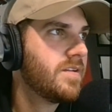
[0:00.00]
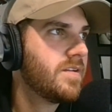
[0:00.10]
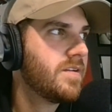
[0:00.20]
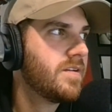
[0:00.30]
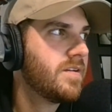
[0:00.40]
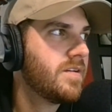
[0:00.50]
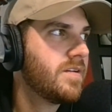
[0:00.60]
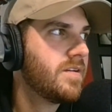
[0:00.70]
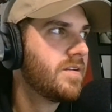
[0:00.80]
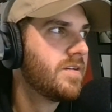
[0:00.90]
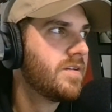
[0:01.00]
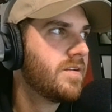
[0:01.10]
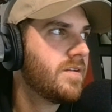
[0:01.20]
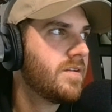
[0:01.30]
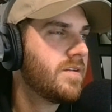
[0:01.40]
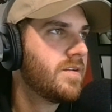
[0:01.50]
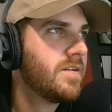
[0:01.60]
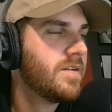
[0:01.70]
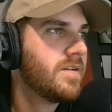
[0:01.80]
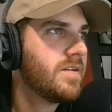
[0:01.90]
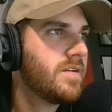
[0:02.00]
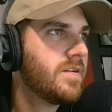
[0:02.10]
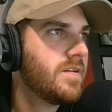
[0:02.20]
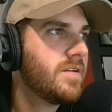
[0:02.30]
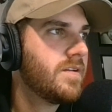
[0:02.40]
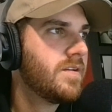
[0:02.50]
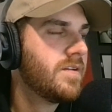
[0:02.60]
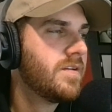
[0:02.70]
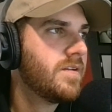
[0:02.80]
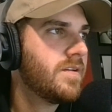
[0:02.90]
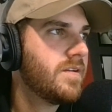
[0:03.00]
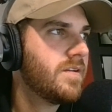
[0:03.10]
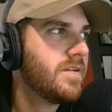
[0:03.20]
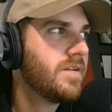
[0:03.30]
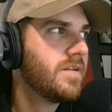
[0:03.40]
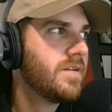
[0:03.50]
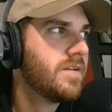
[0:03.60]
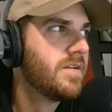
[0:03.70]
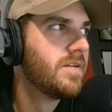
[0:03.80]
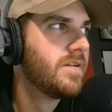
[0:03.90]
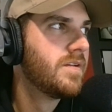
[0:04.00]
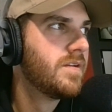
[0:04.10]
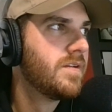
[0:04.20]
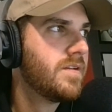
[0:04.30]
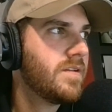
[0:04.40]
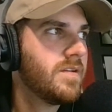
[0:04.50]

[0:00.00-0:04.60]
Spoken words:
(not speaking)